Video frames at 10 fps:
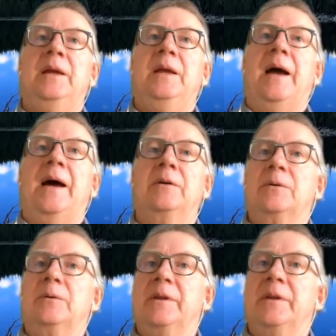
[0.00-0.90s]

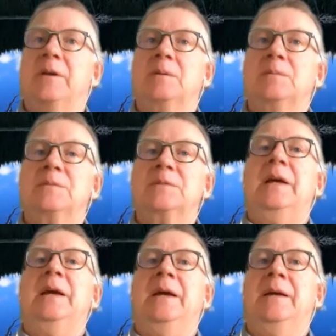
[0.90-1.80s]
algorithms
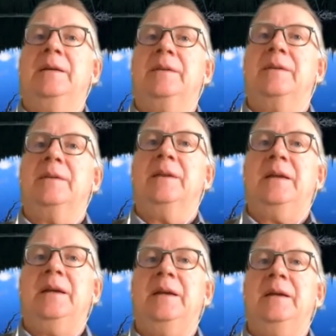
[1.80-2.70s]
and
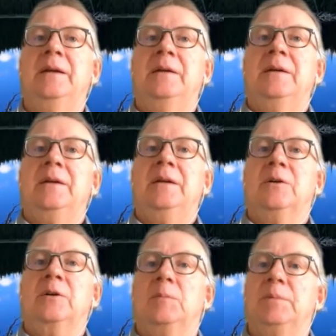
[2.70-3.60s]
the
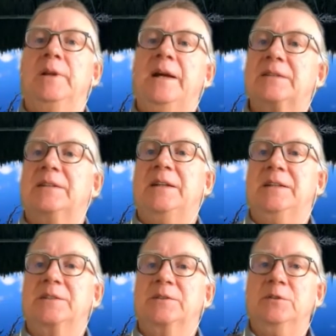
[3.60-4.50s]

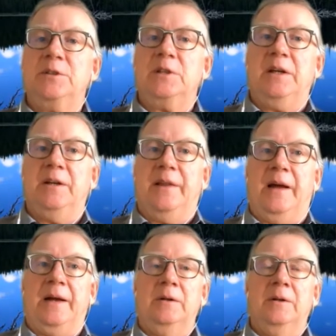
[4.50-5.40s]
complexities associated with
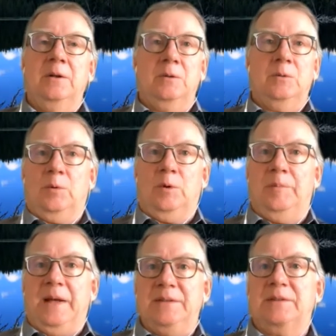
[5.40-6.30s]
that were
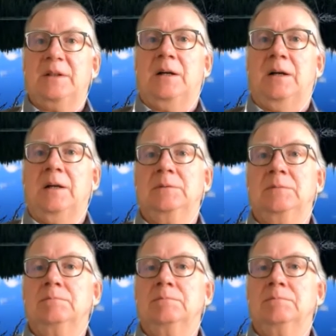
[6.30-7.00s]
based on